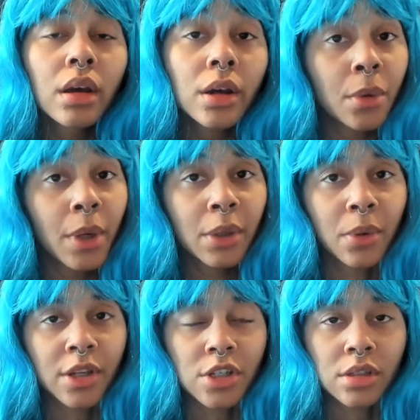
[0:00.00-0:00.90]
Quick
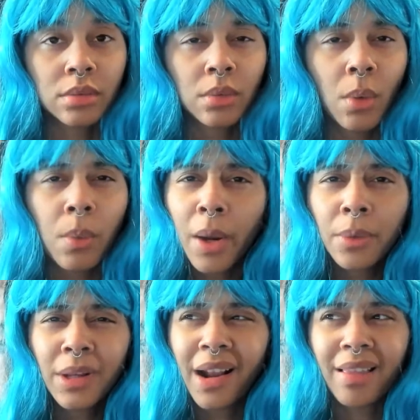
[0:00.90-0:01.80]
question, why
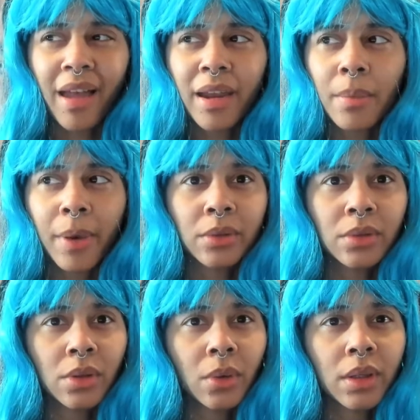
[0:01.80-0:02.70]
would I lie about
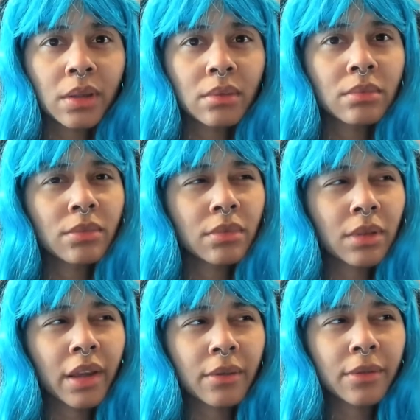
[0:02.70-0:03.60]
knowing
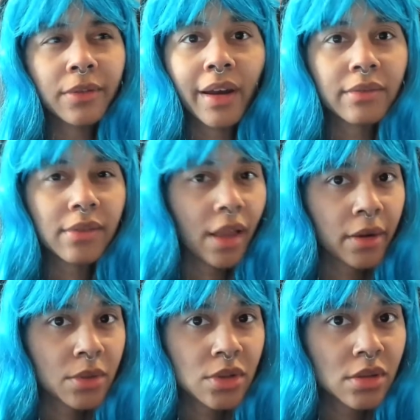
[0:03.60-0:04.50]
like 5
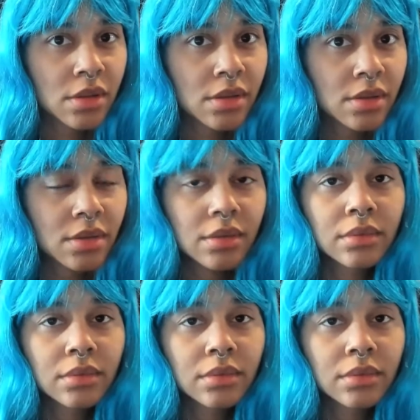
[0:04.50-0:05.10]
languages?